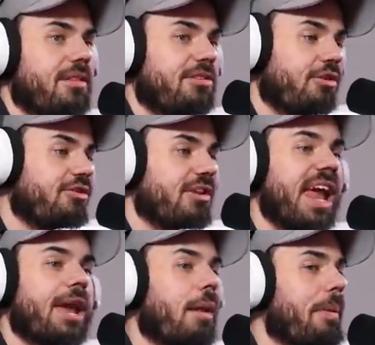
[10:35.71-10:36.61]
Let's just
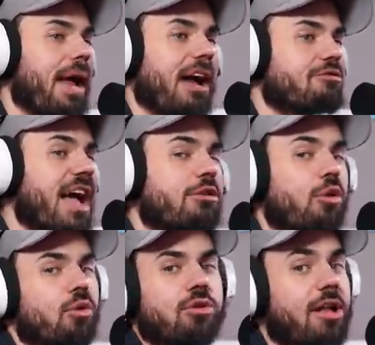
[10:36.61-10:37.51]
kick it up a notch. Not
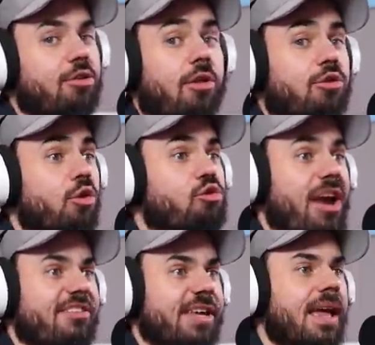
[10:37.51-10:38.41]
too... Not, nothing too
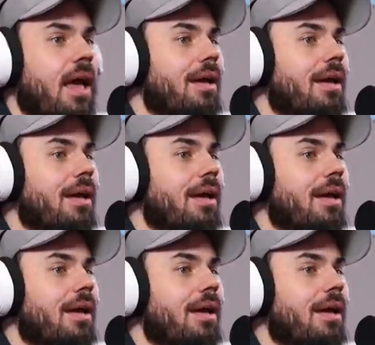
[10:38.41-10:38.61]
crazy.